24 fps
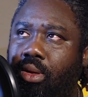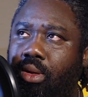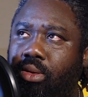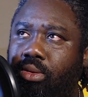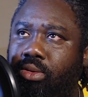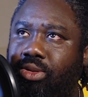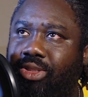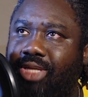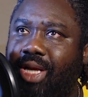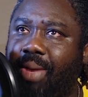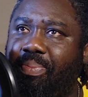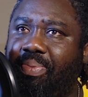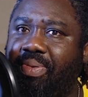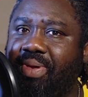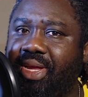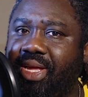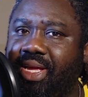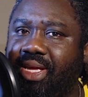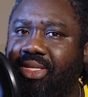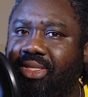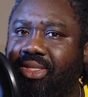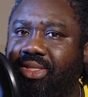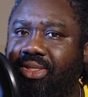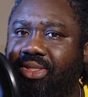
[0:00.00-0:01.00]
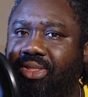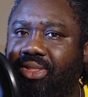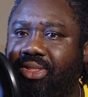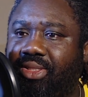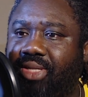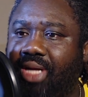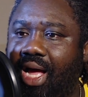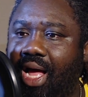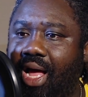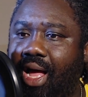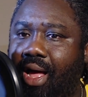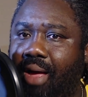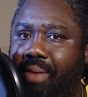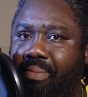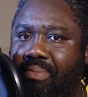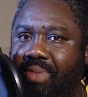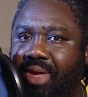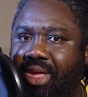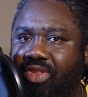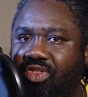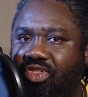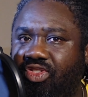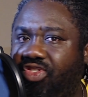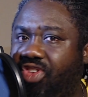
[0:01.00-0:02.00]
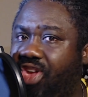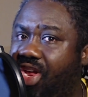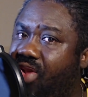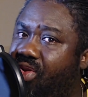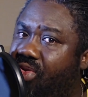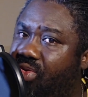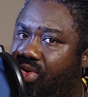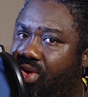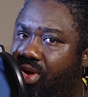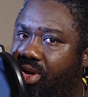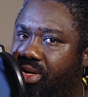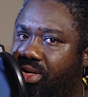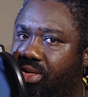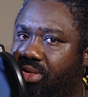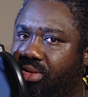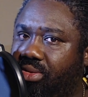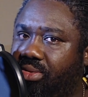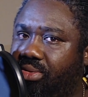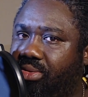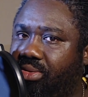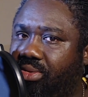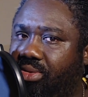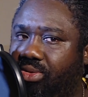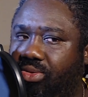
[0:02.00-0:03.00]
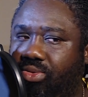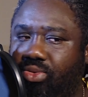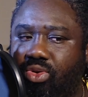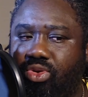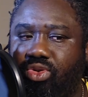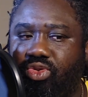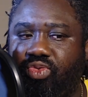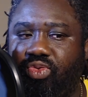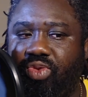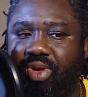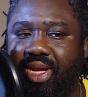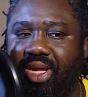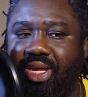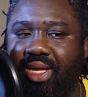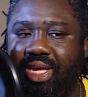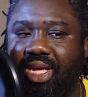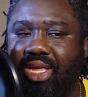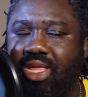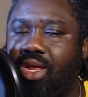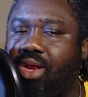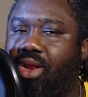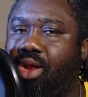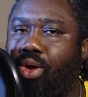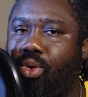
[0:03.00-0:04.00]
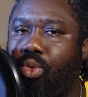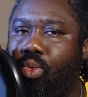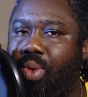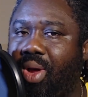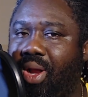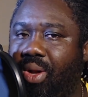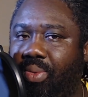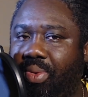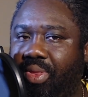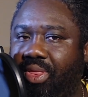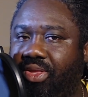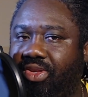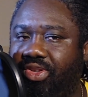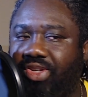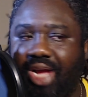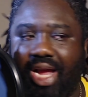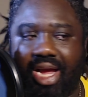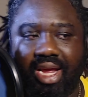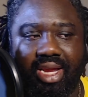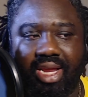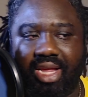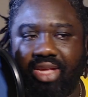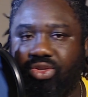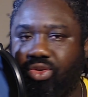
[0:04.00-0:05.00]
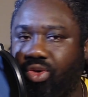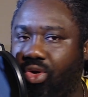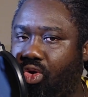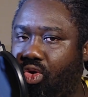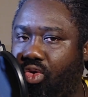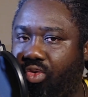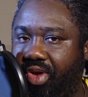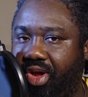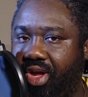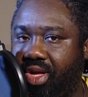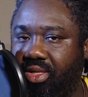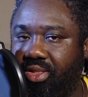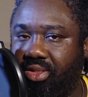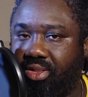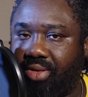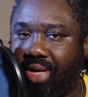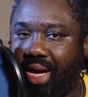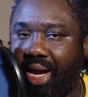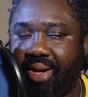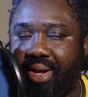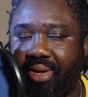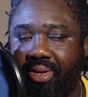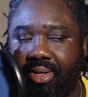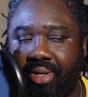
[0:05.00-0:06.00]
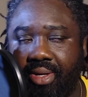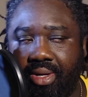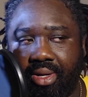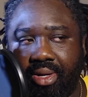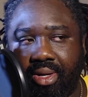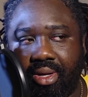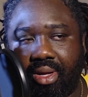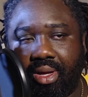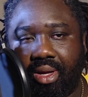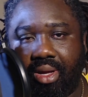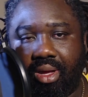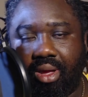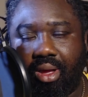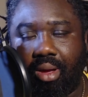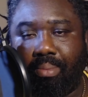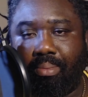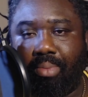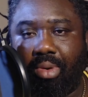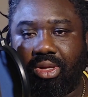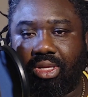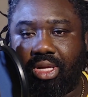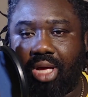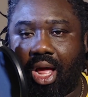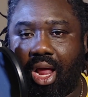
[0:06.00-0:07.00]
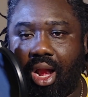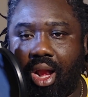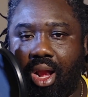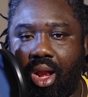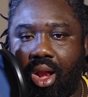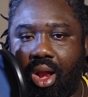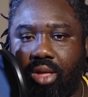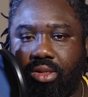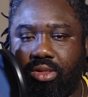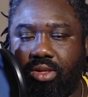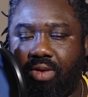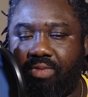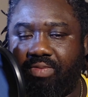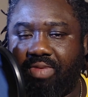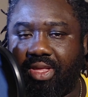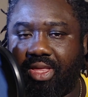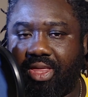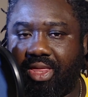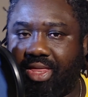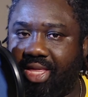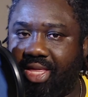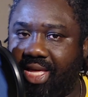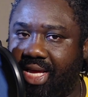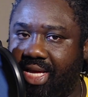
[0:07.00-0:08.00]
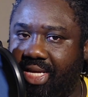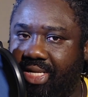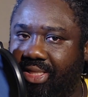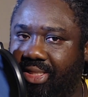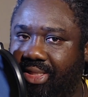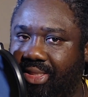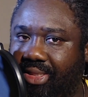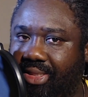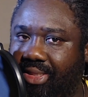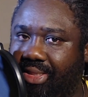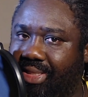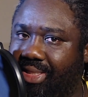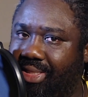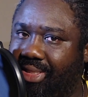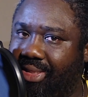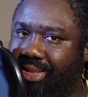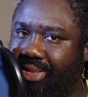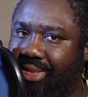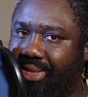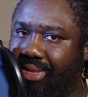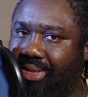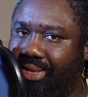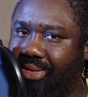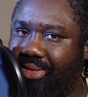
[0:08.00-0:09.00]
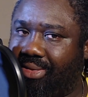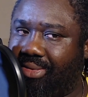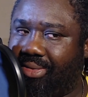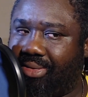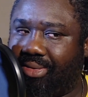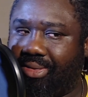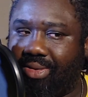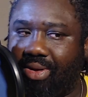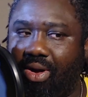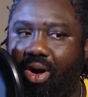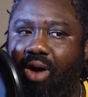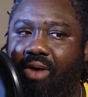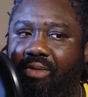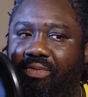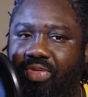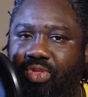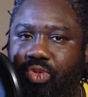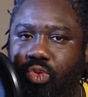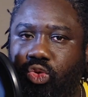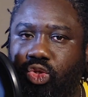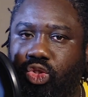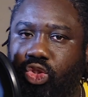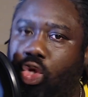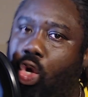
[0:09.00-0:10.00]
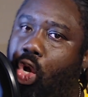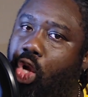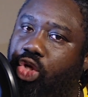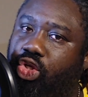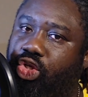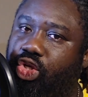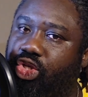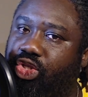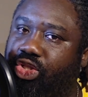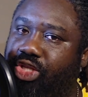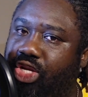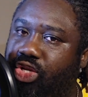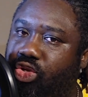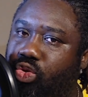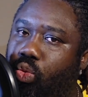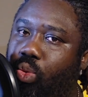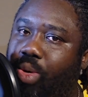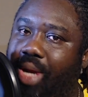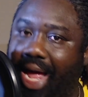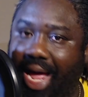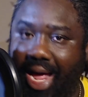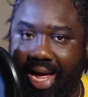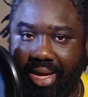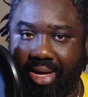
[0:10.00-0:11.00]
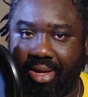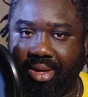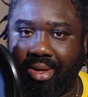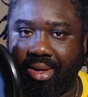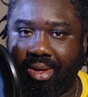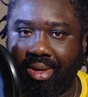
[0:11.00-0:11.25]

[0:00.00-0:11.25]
Japanese in general don't really get along well with Chinese or Koreans, right? But a lot of the things of those cultures they do like.